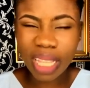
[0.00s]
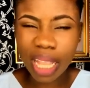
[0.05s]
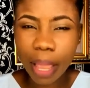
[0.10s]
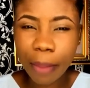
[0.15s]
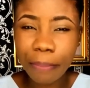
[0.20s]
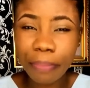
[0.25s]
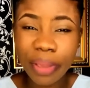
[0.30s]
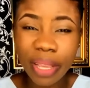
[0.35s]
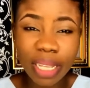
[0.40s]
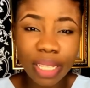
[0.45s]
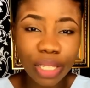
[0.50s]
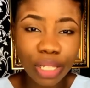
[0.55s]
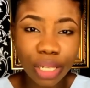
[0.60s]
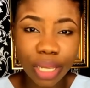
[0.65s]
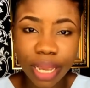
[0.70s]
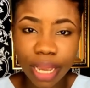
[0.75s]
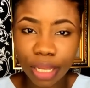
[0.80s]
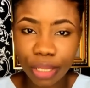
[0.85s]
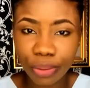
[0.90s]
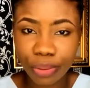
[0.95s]
being
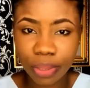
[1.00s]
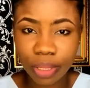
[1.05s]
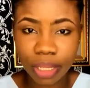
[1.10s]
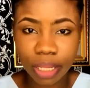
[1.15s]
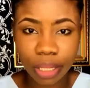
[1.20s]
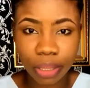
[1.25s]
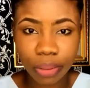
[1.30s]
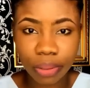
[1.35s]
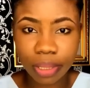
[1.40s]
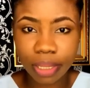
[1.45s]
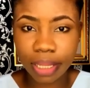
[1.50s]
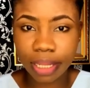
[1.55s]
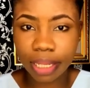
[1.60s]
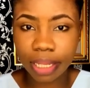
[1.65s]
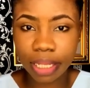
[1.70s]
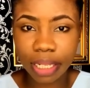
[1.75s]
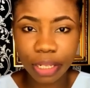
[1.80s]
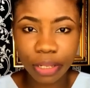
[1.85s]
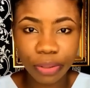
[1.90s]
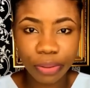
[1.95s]
dehydrated, not taking
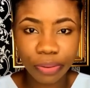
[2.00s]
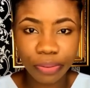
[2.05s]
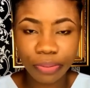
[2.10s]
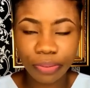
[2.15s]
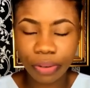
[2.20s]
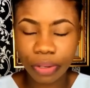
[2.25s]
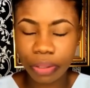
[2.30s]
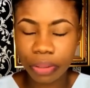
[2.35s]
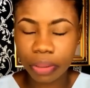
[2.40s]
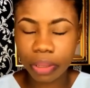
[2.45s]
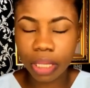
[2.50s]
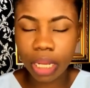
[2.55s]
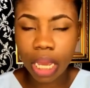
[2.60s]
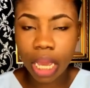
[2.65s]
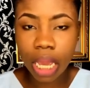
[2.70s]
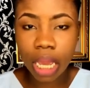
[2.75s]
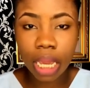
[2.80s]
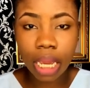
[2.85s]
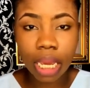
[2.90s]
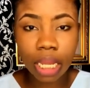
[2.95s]
enough fluid.
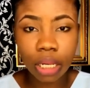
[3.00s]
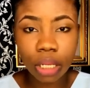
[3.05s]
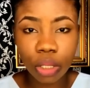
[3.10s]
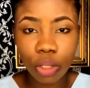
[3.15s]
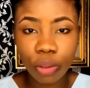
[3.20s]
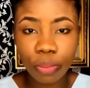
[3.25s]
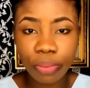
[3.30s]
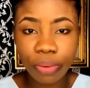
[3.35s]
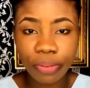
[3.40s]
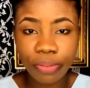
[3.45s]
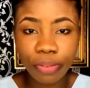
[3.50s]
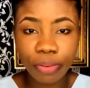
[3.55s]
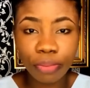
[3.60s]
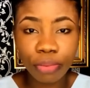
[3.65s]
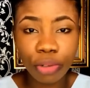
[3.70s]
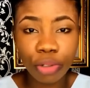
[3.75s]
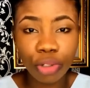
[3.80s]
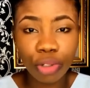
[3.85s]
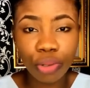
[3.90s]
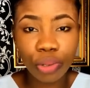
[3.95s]
It can also be from
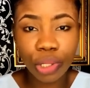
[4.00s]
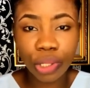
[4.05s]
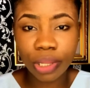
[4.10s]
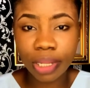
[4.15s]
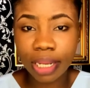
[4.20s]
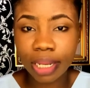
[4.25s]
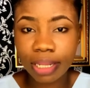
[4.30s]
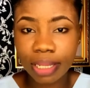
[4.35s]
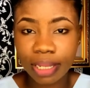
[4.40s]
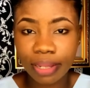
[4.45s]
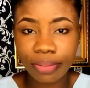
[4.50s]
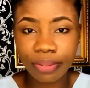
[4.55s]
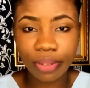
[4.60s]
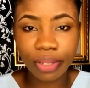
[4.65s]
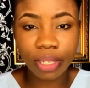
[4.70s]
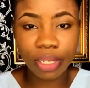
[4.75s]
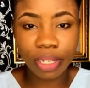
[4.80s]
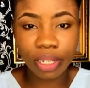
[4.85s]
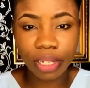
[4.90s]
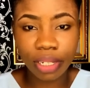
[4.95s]
nutritional
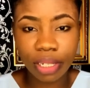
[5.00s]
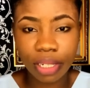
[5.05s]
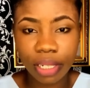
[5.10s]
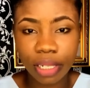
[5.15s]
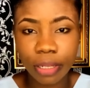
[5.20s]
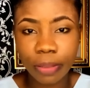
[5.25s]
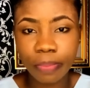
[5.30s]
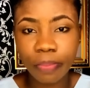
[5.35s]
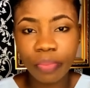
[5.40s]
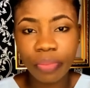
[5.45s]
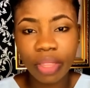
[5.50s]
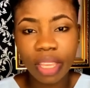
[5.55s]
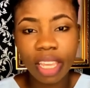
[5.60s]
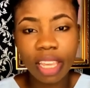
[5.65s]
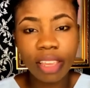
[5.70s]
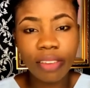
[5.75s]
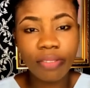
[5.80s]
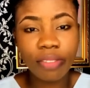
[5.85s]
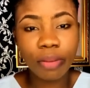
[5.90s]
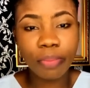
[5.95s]
deficiency.
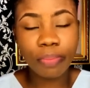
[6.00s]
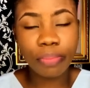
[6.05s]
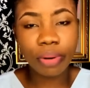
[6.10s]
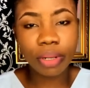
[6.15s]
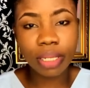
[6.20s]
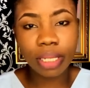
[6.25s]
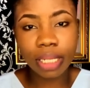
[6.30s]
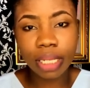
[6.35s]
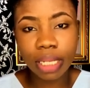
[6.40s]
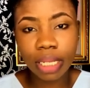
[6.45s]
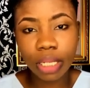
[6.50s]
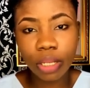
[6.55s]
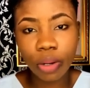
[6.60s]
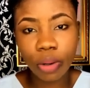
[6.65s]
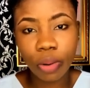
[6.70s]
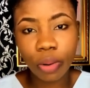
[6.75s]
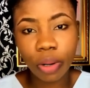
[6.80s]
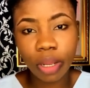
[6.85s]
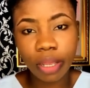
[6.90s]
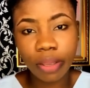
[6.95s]
If the person
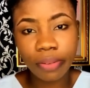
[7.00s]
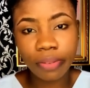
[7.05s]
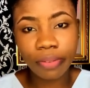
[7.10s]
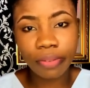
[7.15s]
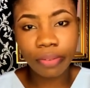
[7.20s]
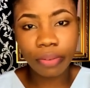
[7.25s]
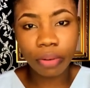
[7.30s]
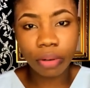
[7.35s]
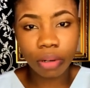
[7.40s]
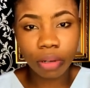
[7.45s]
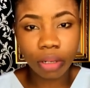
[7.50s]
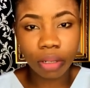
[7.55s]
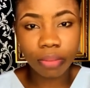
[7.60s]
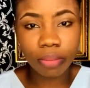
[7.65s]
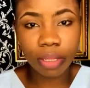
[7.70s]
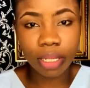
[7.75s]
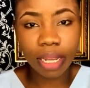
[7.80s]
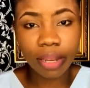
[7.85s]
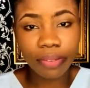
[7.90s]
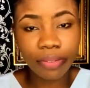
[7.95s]
or if
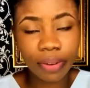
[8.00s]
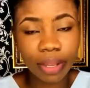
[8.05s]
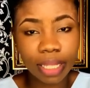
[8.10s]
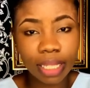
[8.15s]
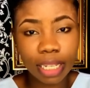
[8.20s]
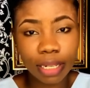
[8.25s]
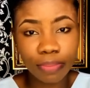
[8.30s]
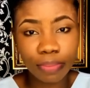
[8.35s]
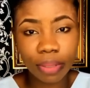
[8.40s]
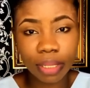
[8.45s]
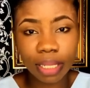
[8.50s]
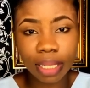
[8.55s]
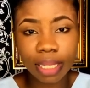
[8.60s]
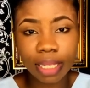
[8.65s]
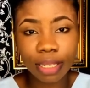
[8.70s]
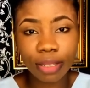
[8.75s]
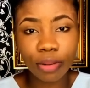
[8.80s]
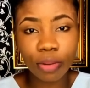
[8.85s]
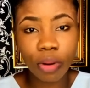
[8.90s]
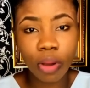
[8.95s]
the affected person
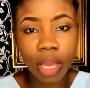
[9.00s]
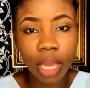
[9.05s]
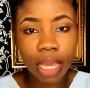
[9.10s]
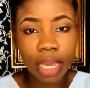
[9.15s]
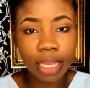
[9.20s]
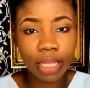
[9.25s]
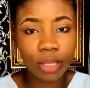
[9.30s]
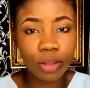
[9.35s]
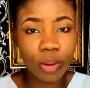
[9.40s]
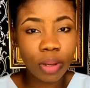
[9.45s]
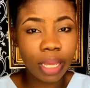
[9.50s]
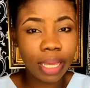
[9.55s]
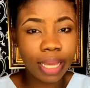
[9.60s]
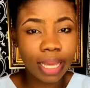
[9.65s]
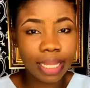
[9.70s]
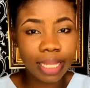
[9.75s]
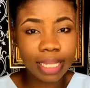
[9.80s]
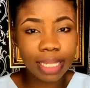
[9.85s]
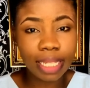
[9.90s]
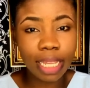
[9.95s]
is not
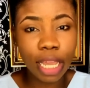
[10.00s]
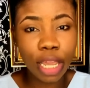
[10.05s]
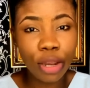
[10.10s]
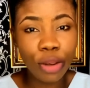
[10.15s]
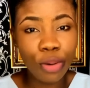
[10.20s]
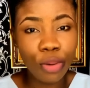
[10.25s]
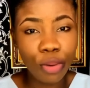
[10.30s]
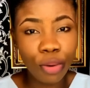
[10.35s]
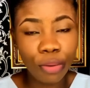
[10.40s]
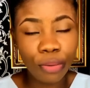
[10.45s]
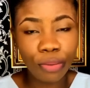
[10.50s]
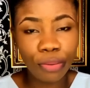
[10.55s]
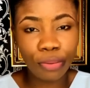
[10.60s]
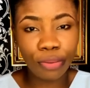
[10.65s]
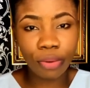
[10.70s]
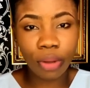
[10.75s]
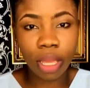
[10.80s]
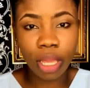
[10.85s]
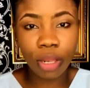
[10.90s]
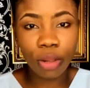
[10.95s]
getting enough
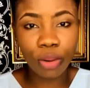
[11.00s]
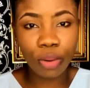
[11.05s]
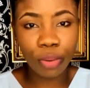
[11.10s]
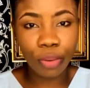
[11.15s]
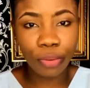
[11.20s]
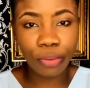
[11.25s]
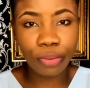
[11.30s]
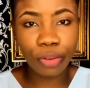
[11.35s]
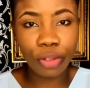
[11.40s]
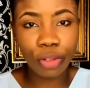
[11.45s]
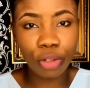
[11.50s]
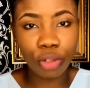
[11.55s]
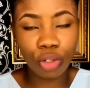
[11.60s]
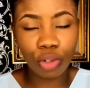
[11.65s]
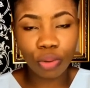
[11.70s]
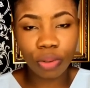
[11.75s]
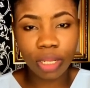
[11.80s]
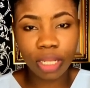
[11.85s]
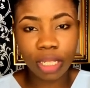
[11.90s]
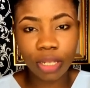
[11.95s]

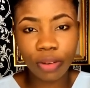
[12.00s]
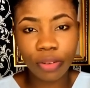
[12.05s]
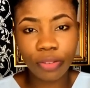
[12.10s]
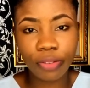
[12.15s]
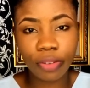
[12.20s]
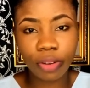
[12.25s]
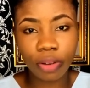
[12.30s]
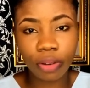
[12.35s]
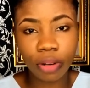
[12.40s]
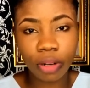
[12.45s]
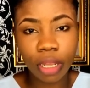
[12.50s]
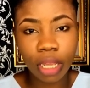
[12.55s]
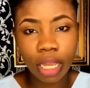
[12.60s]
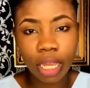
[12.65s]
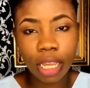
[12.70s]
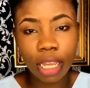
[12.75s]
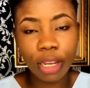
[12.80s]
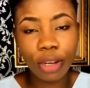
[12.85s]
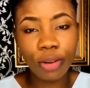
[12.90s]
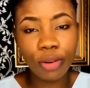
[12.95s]
nutrients of
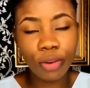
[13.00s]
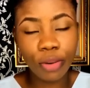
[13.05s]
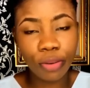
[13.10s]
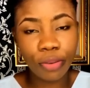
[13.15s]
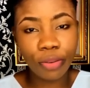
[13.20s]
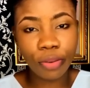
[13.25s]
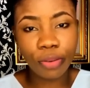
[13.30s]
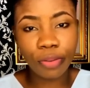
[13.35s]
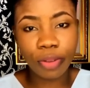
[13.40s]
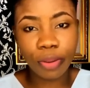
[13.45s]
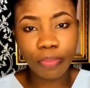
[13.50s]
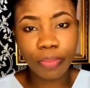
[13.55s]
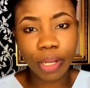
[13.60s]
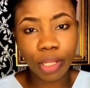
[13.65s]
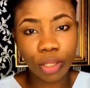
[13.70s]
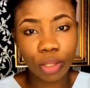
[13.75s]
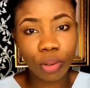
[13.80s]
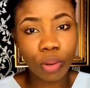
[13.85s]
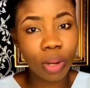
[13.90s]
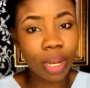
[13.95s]
enough of a
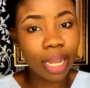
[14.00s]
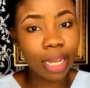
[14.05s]
particular